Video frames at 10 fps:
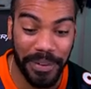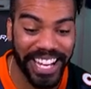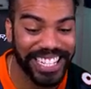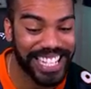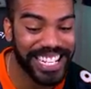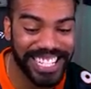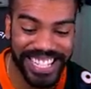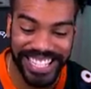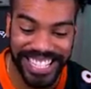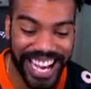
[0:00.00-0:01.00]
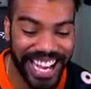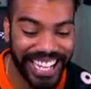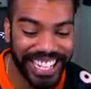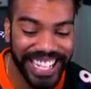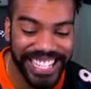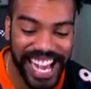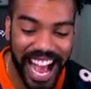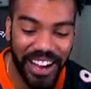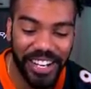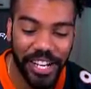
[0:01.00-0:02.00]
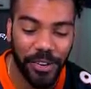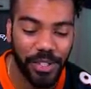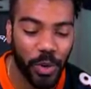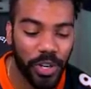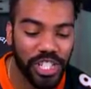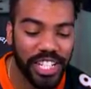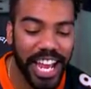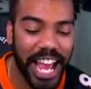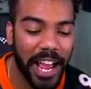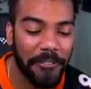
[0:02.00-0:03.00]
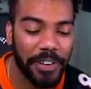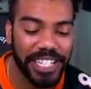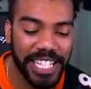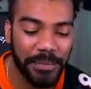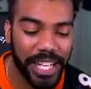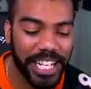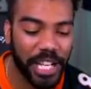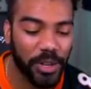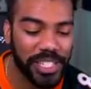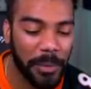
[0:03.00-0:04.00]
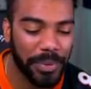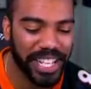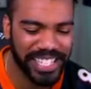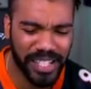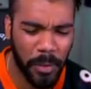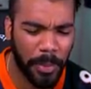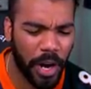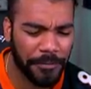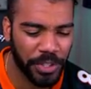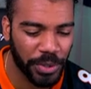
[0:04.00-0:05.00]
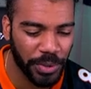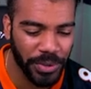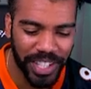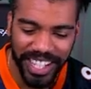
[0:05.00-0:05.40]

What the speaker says: paying attention to this guy. He is out here torching every team that he goes up against. Get him off you.